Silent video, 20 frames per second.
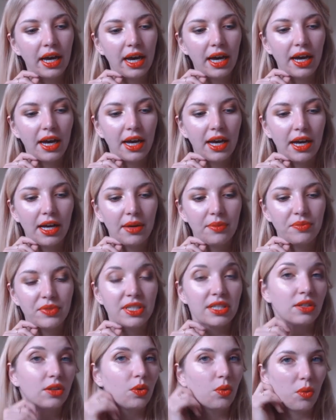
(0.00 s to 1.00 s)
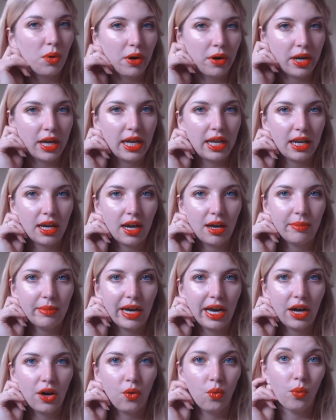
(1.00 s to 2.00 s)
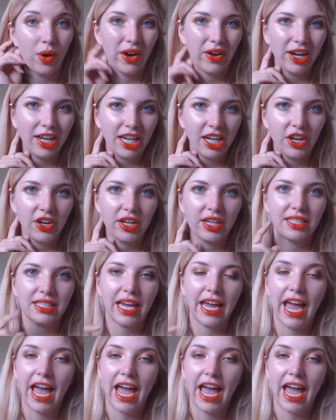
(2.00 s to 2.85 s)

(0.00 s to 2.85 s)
um, still worried about wearing earrings.